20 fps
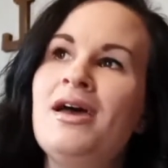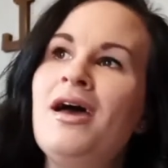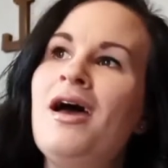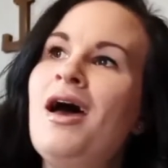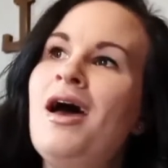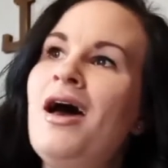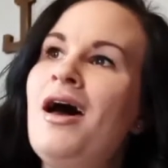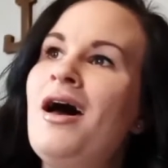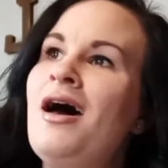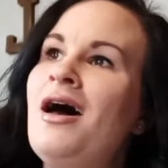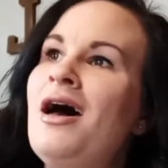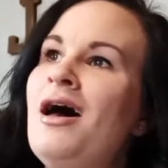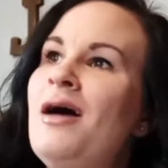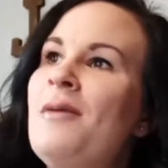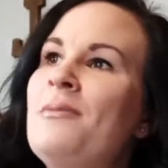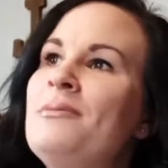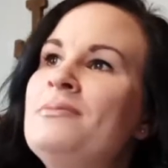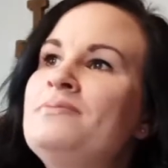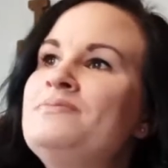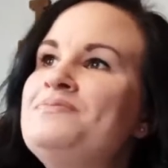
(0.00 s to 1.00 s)

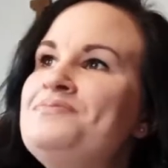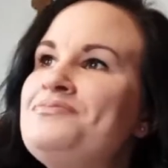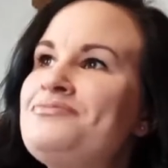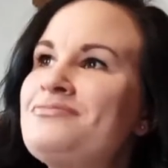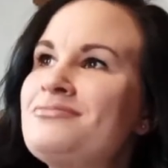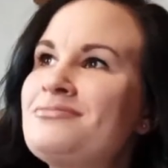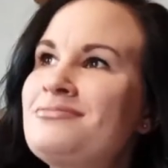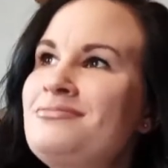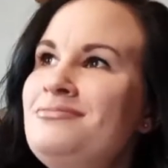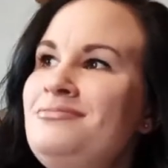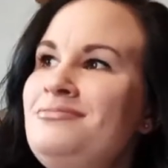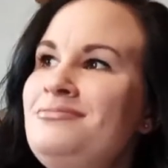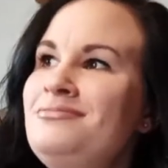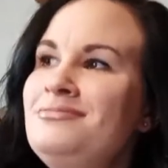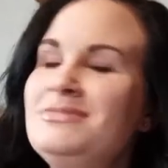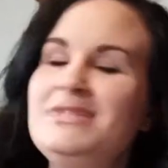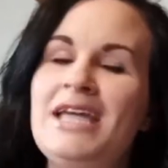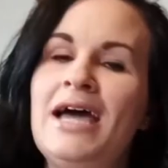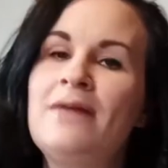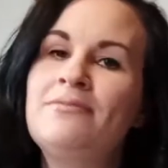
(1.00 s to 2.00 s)

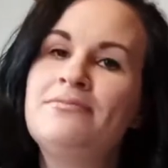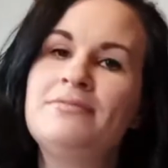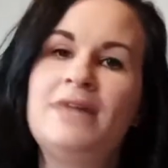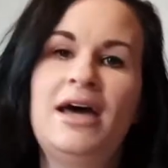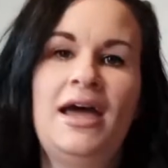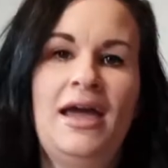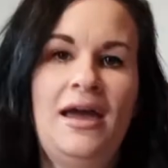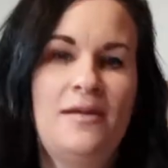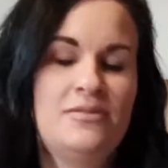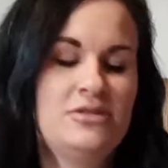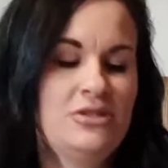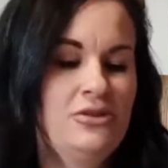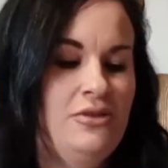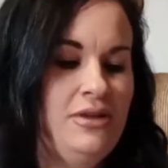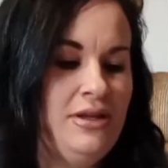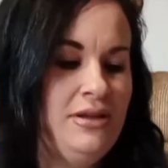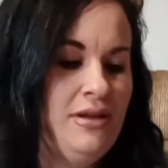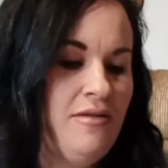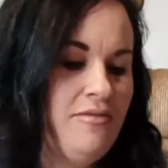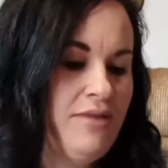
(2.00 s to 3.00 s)
Yeah, I absolutely
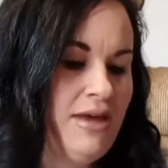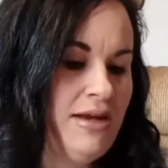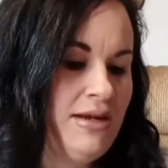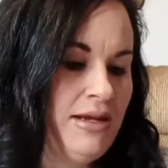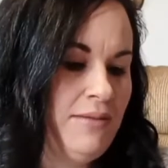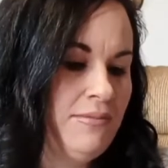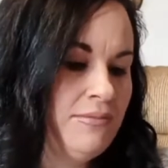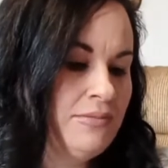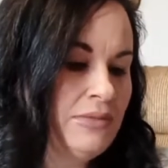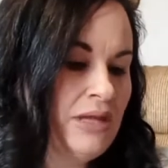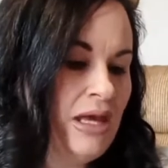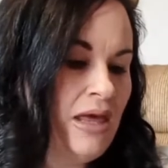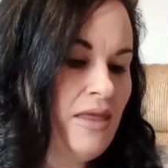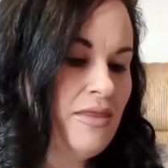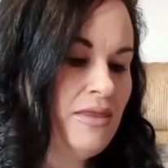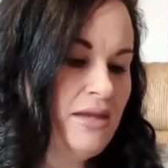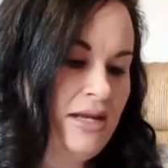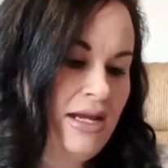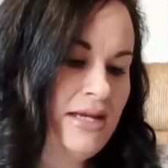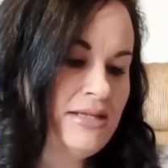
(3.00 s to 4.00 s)
love that name. The
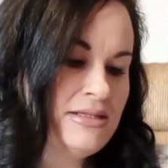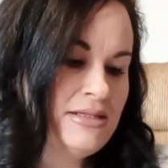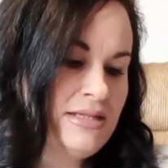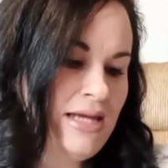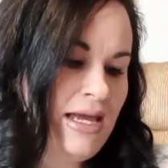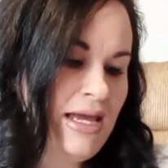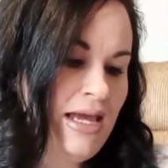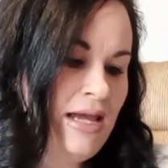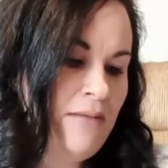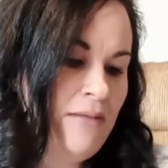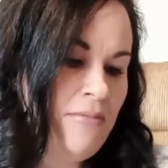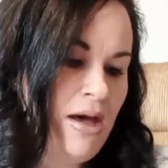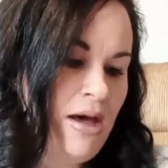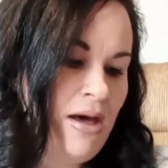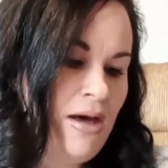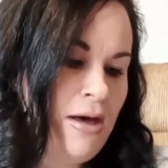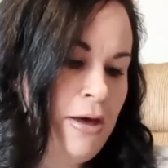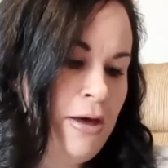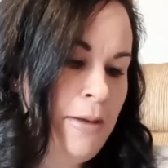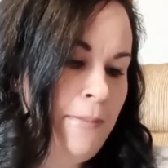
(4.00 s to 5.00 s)
next name
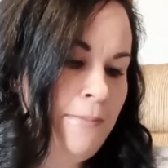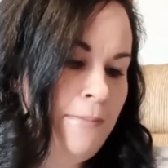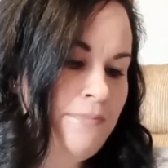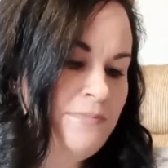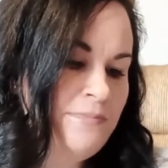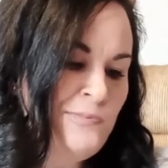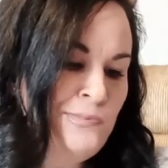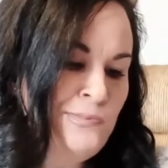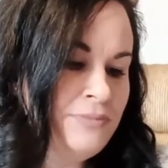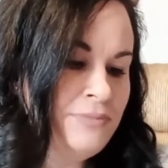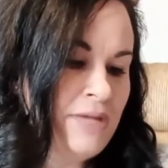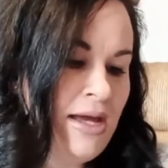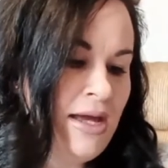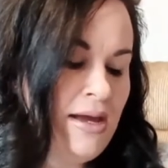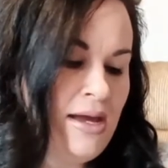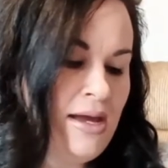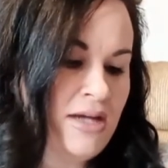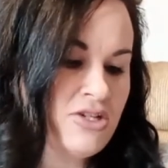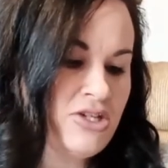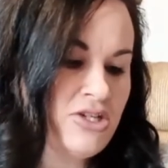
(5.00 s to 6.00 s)
I
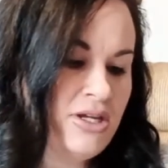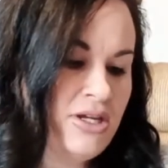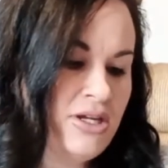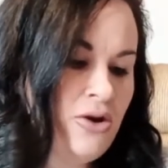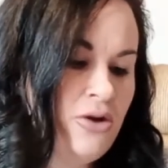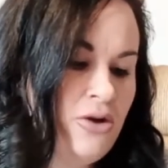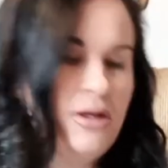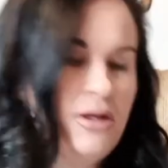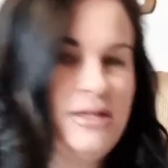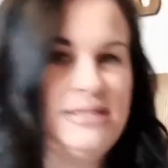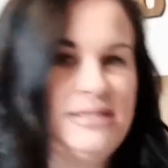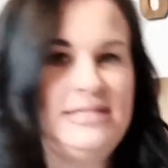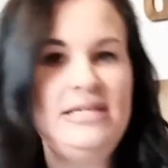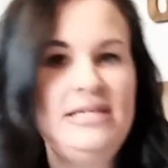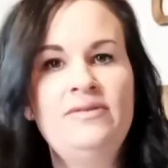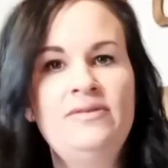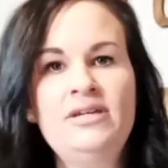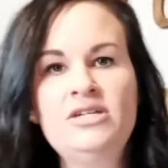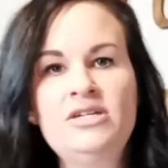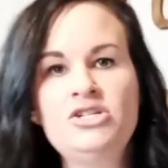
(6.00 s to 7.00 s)
actually heard on a
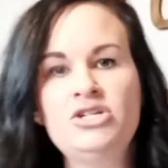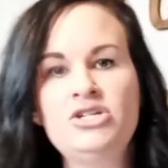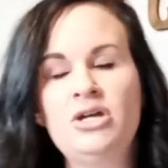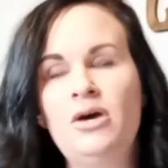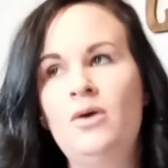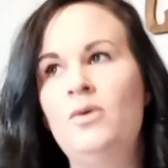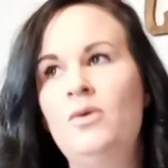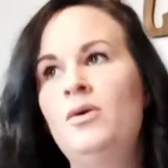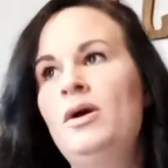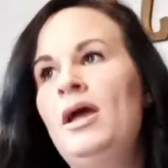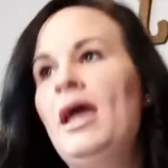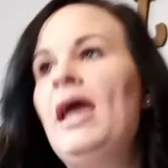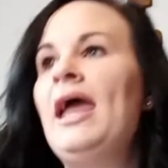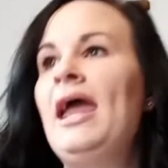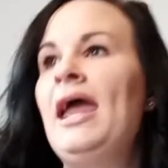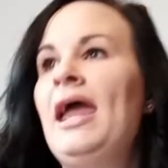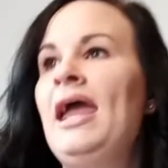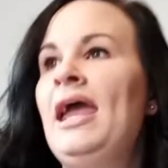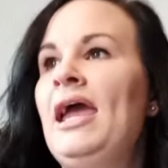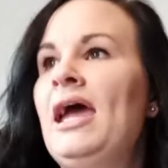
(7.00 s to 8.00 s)
TV show,
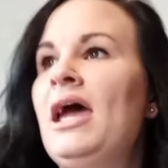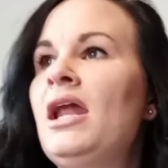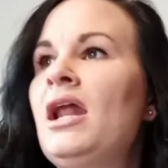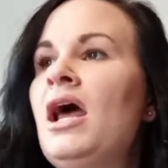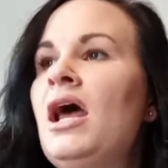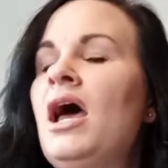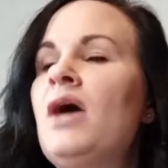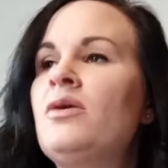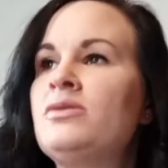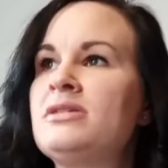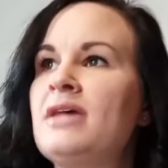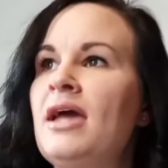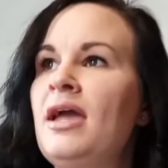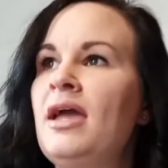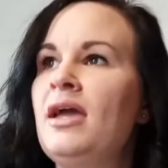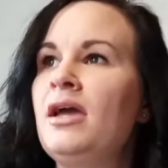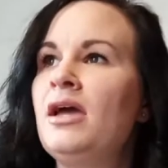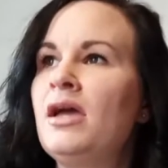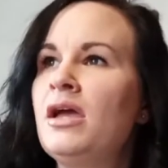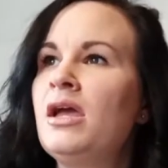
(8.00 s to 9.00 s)
and I was
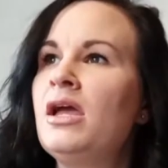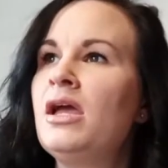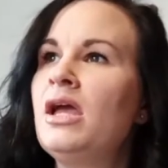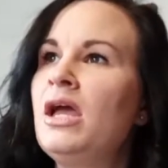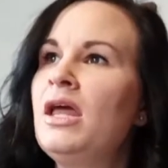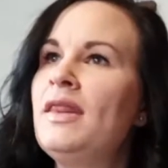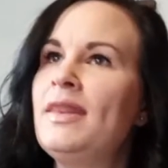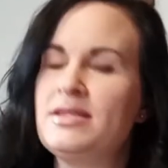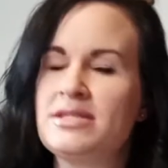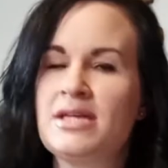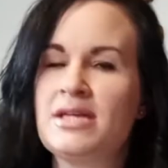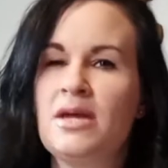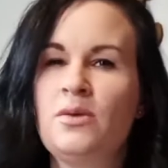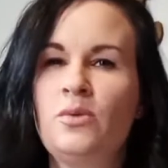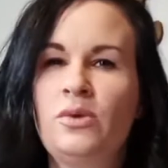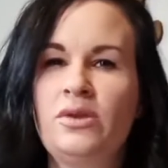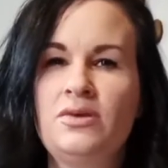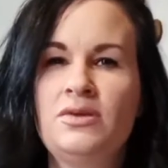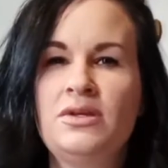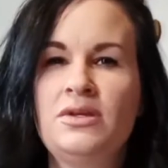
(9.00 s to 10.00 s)
like, that's kind of
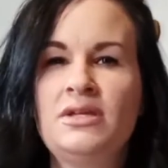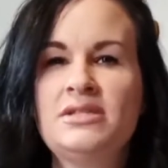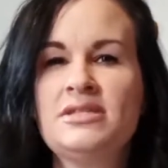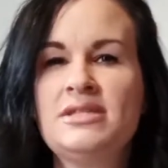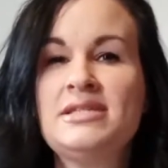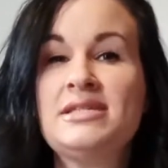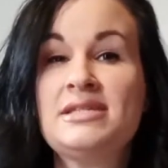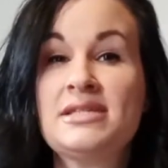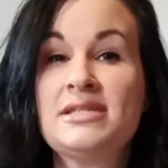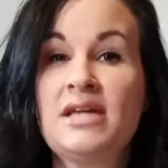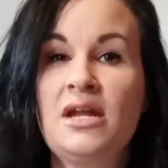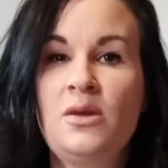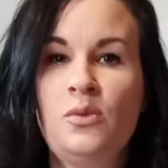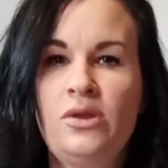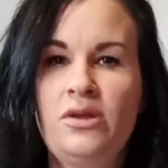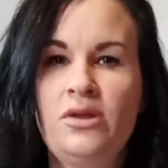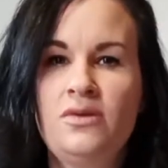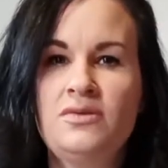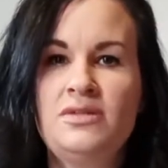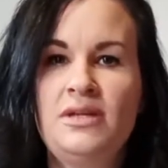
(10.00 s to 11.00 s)
this is kind of one of
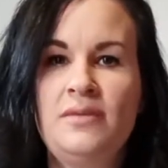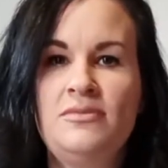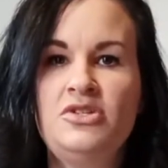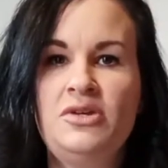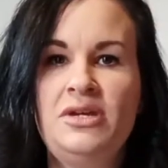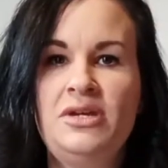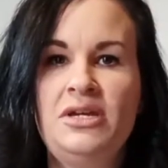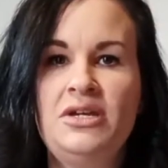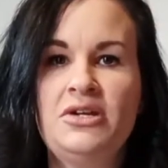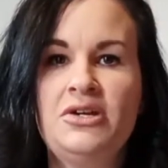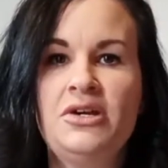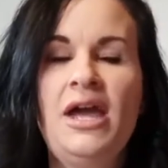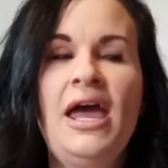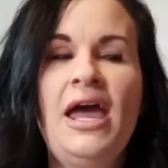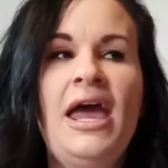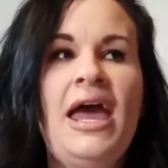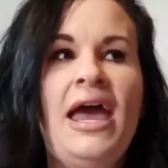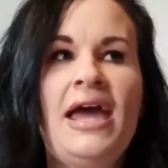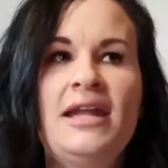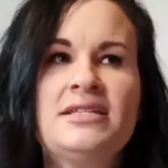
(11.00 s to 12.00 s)
those names you hear,
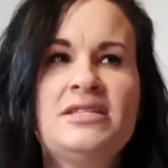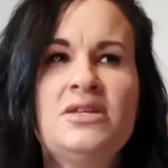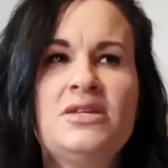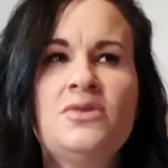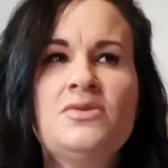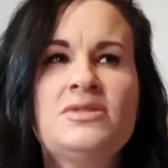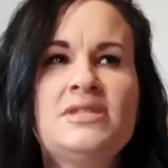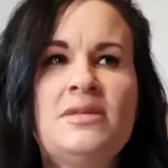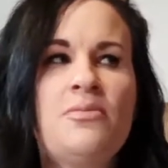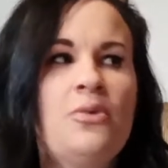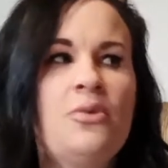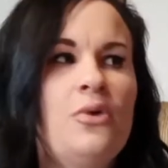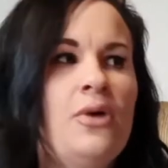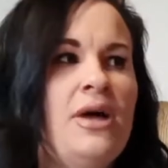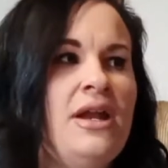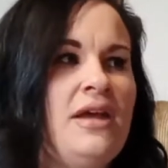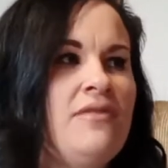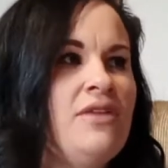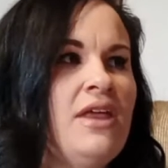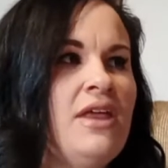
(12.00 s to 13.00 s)
and it's so simple, and
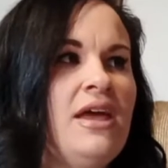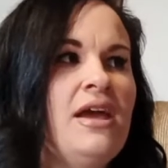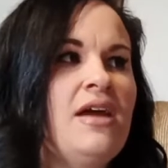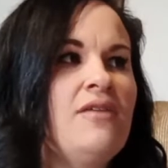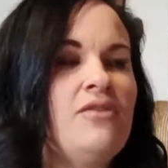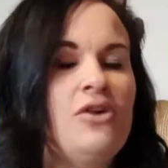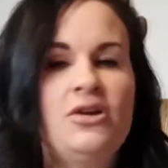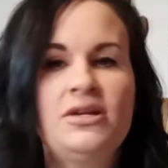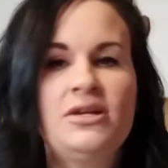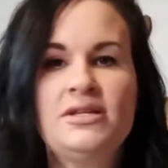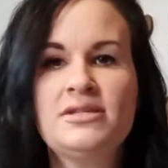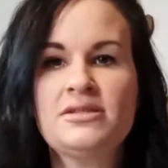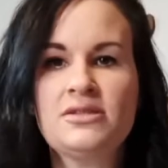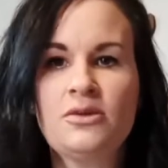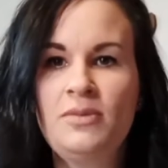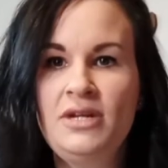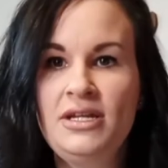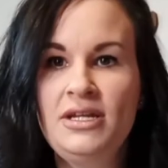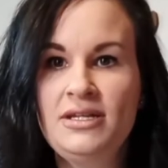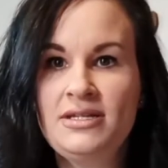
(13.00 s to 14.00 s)
I feel like I've heard it so
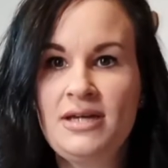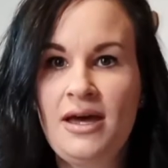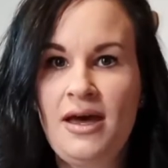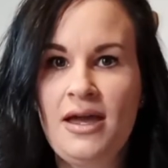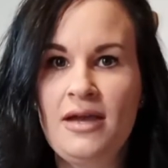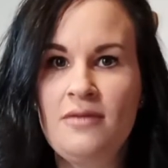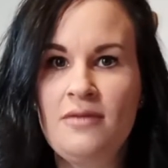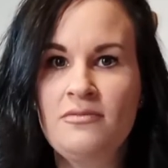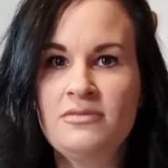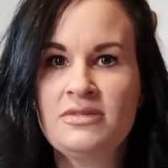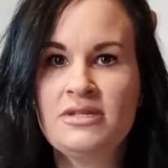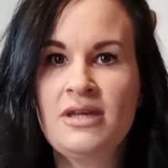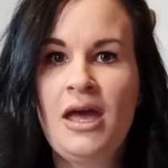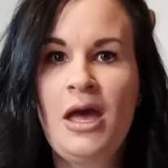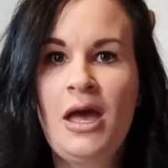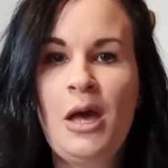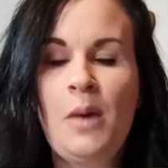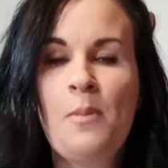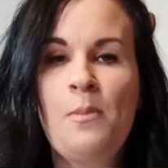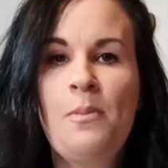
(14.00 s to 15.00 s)
many times,
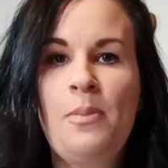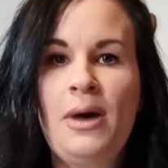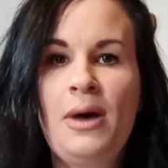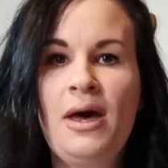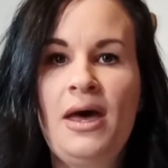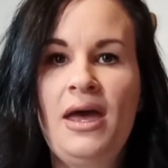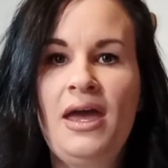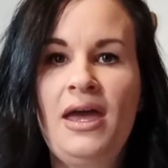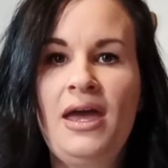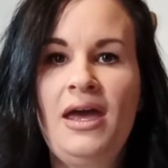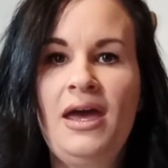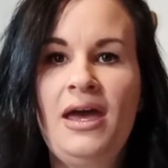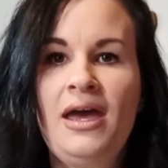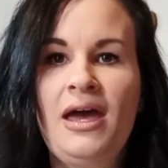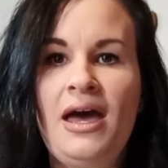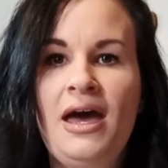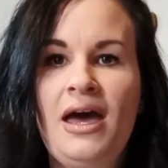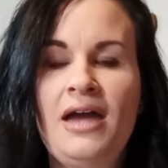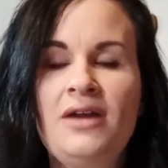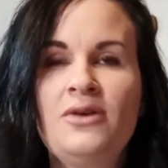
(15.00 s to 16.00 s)
but
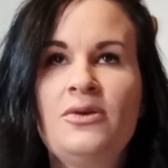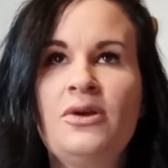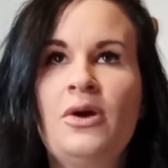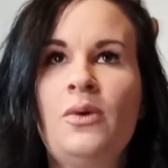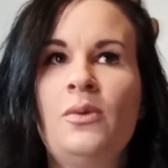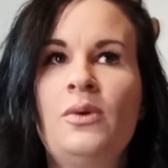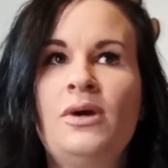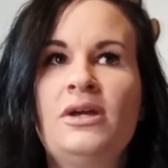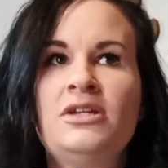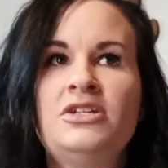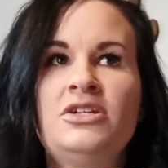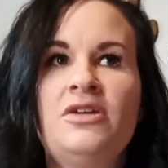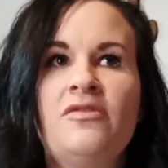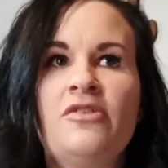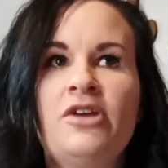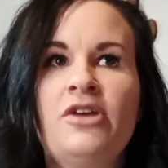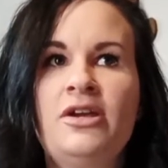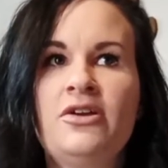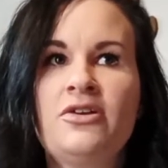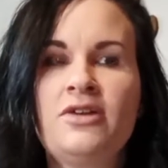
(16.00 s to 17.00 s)
I don't know. Do you ever
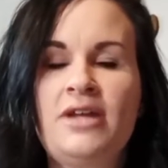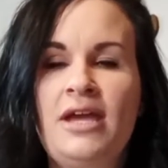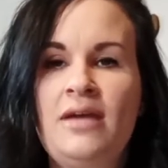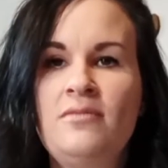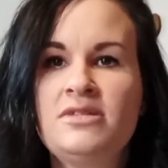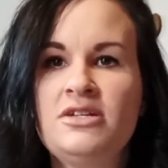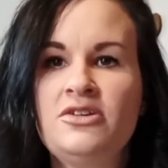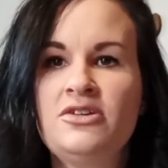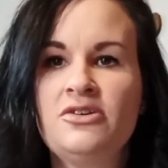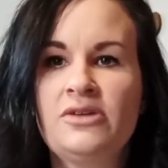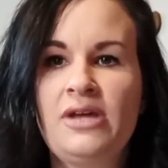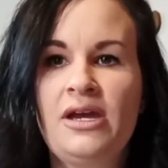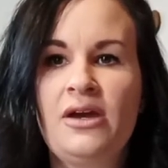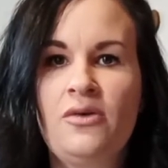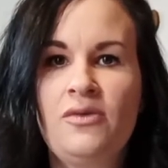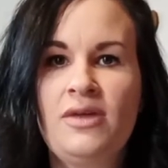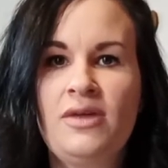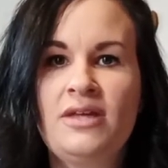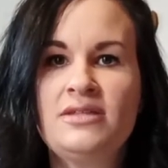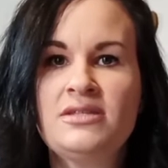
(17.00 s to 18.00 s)
hear names and you're like, oh,
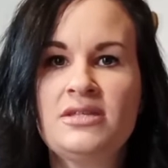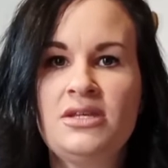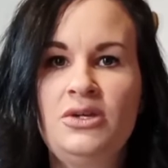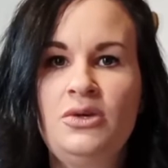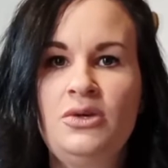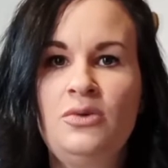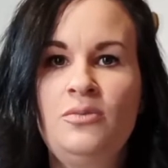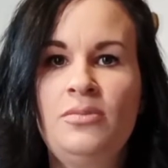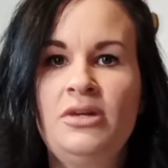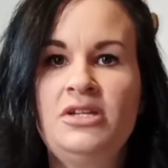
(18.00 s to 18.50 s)
that's cute, but